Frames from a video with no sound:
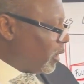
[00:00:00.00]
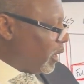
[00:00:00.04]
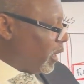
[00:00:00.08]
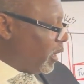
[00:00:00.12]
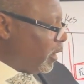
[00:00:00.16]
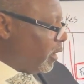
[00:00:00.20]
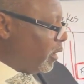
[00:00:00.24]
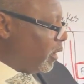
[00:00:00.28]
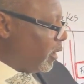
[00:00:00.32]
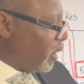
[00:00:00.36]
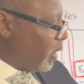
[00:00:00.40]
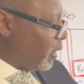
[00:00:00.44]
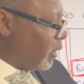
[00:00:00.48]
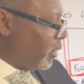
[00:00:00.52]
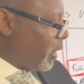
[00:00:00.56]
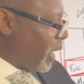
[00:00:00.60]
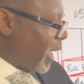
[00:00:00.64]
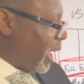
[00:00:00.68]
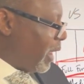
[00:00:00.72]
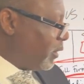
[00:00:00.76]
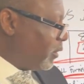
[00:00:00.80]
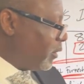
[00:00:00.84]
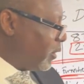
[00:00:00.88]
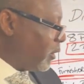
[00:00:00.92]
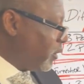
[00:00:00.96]
and
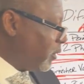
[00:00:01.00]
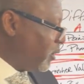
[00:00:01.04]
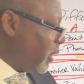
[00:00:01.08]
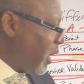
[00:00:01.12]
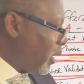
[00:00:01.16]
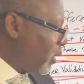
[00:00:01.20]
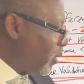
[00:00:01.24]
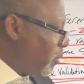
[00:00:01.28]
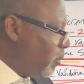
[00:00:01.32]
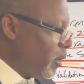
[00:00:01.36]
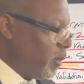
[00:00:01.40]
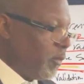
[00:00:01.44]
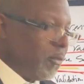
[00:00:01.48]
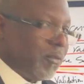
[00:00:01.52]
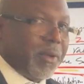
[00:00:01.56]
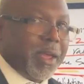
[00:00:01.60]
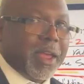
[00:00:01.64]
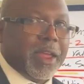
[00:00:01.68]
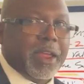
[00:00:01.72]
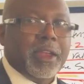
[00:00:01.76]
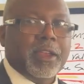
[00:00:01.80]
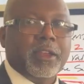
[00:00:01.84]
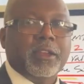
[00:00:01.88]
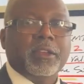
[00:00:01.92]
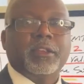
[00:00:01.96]
that's a settlement
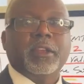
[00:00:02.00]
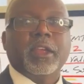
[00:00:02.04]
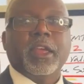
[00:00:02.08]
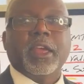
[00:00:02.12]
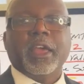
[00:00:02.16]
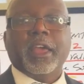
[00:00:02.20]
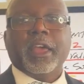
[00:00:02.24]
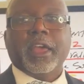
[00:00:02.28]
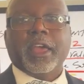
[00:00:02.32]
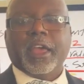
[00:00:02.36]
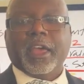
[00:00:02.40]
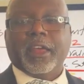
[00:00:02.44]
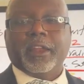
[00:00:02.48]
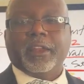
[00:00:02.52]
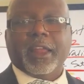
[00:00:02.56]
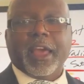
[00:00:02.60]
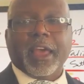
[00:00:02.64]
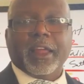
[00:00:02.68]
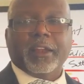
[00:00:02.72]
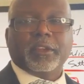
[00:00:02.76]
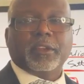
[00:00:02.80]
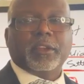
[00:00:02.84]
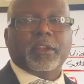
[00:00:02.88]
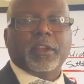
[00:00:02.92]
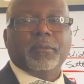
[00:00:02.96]
phase. And
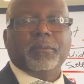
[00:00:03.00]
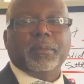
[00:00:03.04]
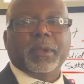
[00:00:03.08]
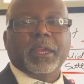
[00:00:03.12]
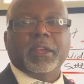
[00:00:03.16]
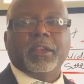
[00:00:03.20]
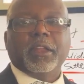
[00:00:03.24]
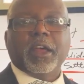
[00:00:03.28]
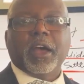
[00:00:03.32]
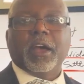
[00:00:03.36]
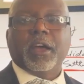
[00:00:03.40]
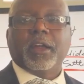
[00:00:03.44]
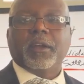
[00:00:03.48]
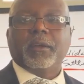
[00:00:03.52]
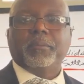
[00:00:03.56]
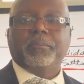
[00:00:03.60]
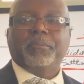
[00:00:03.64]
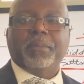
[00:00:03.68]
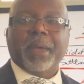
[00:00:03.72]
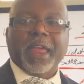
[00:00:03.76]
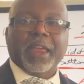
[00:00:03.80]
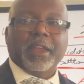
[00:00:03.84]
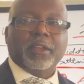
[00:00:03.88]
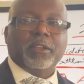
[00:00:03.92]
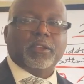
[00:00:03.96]
that could be done
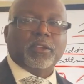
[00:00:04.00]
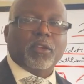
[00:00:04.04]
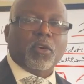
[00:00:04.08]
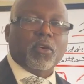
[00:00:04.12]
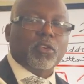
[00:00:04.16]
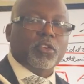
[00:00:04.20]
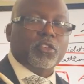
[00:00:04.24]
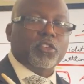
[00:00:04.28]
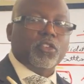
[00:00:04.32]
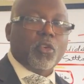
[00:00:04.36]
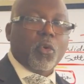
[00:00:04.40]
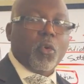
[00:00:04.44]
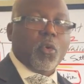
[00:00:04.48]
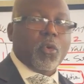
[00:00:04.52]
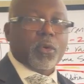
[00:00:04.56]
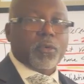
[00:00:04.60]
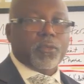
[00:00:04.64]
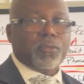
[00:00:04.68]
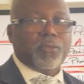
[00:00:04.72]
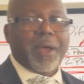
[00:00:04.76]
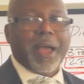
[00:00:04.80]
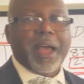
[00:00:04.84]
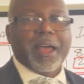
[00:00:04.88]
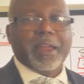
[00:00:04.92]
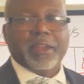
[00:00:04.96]
based on your
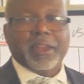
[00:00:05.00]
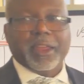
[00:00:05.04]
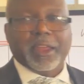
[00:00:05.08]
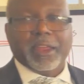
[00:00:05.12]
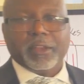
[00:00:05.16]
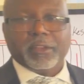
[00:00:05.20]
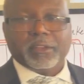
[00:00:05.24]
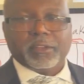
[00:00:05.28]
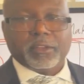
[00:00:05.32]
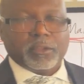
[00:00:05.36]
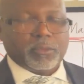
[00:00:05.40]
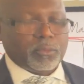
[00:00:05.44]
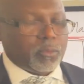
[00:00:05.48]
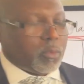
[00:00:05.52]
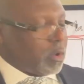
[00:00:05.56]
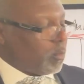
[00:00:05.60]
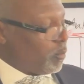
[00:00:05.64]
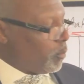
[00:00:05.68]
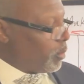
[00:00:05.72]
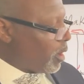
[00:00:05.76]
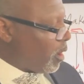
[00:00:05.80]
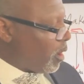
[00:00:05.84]
finances. What we